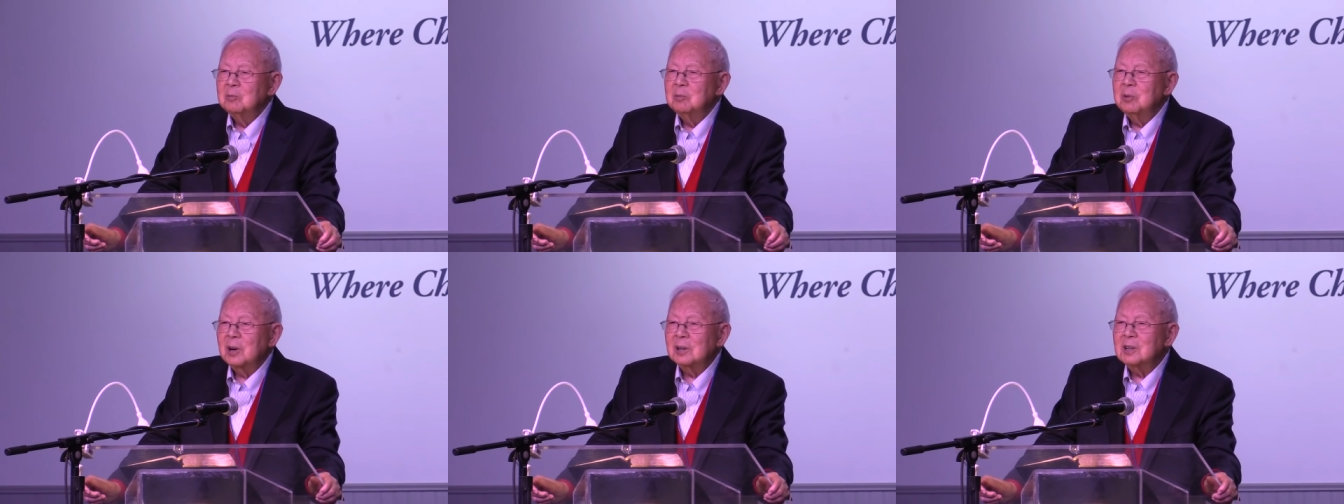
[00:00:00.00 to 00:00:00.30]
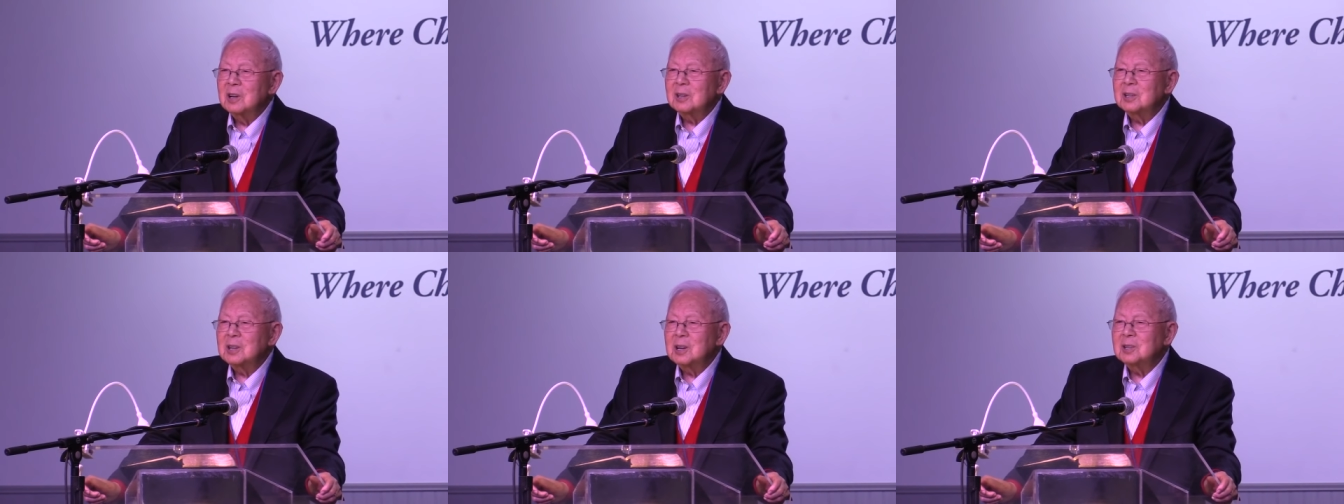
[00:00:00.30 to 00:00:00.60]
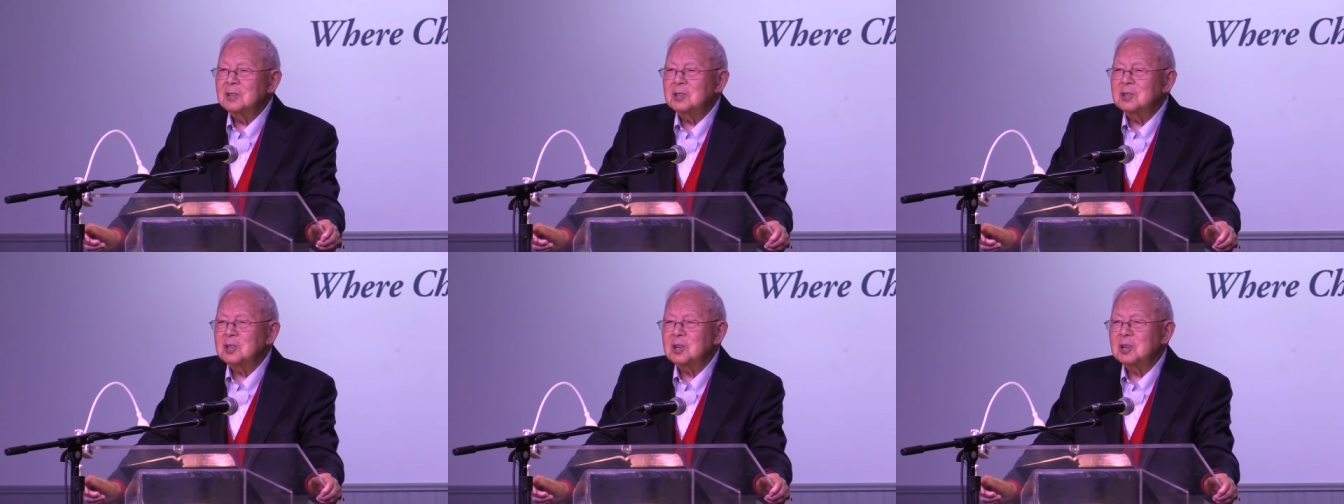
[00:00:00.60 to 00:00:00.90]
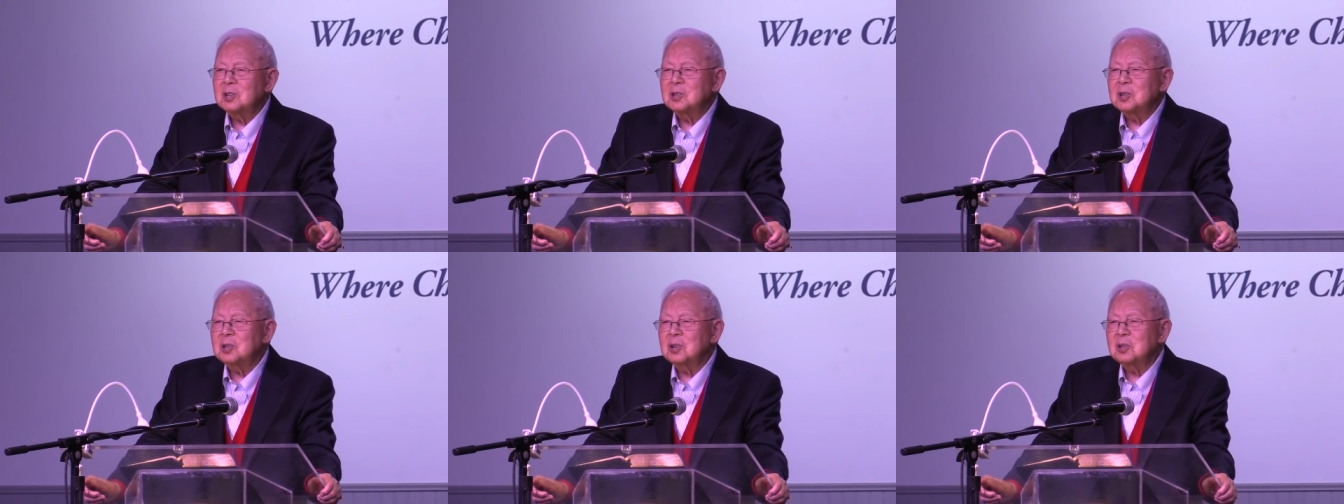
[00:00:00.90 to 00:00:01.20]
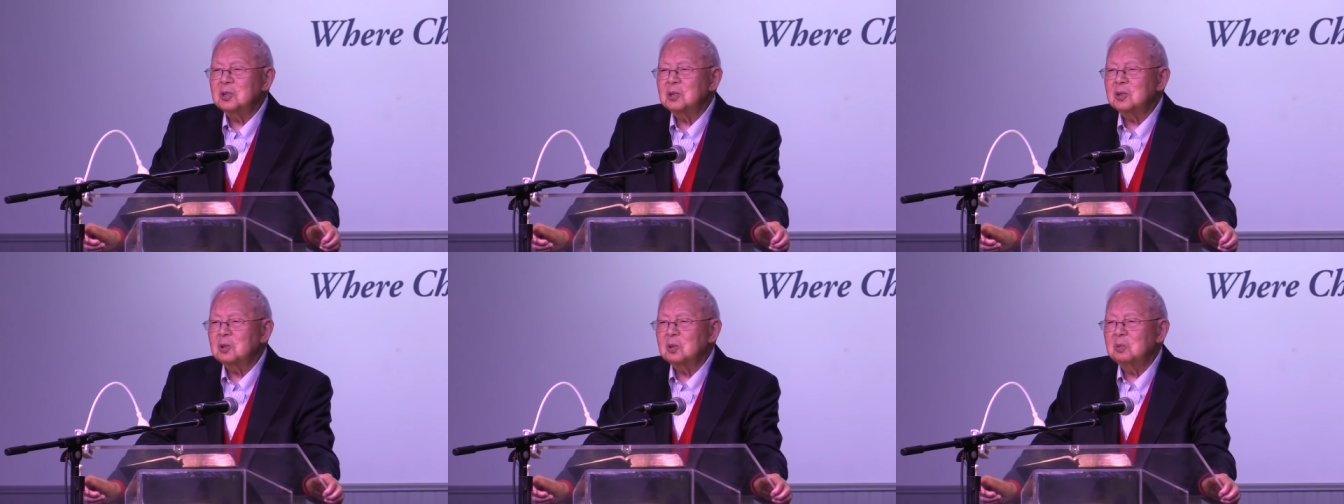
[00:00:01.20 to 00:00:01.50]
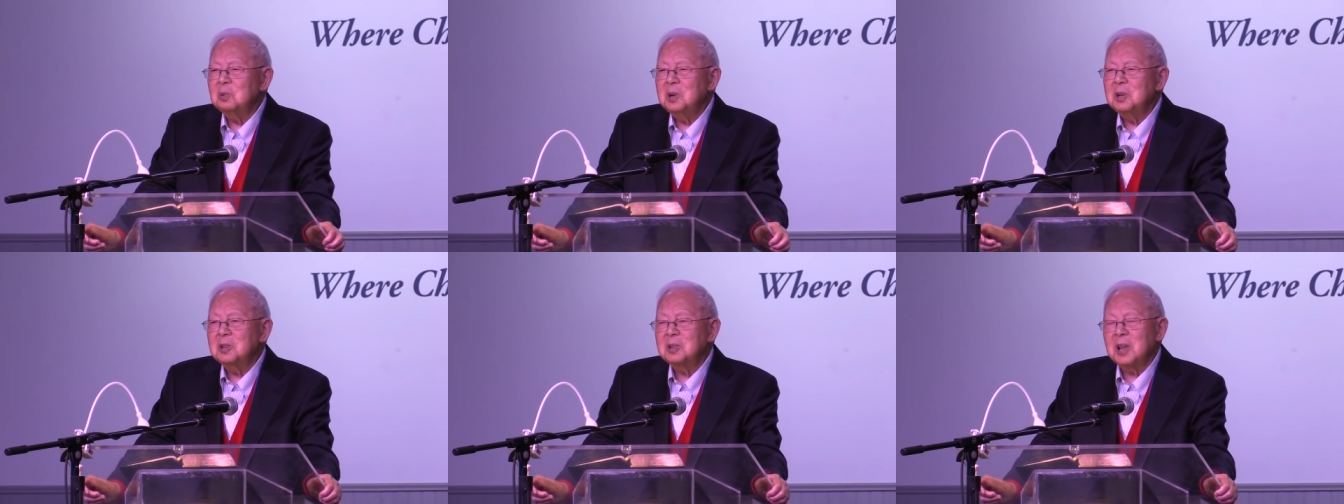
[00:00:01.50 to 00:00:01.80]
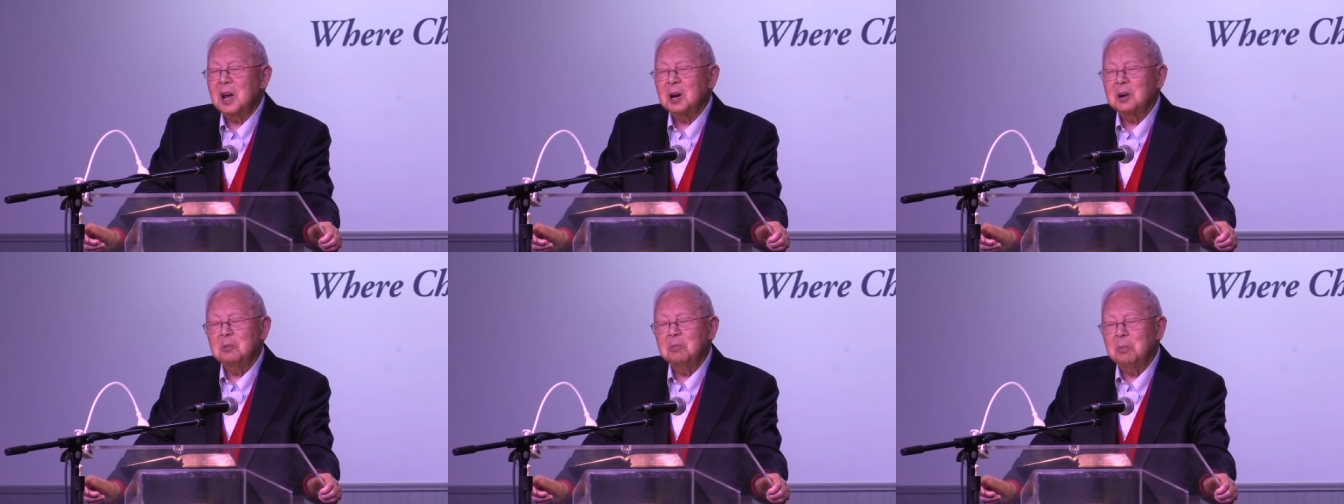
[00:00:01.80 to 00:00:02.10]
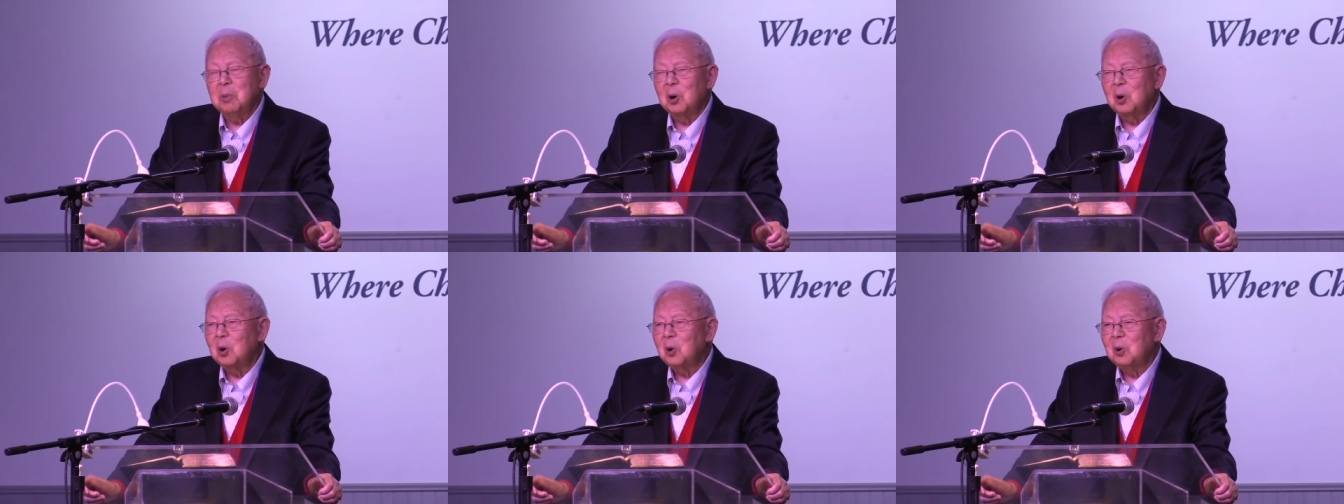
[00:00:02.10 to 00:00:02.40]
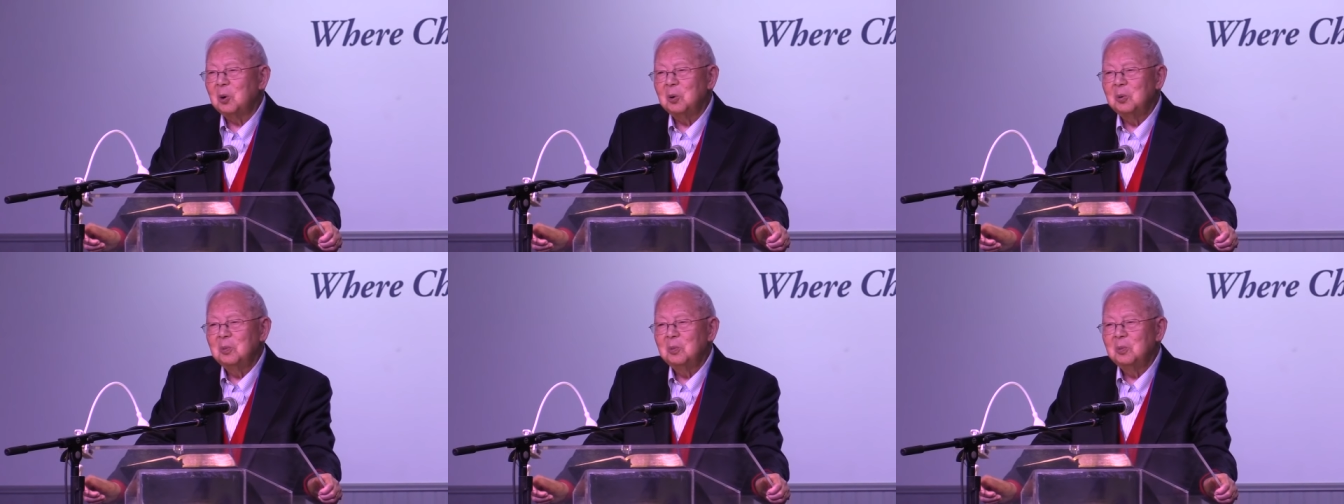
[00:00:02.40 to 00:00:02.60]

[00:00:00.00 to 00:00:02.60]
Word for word: Brothers and sisters, we thank Paul.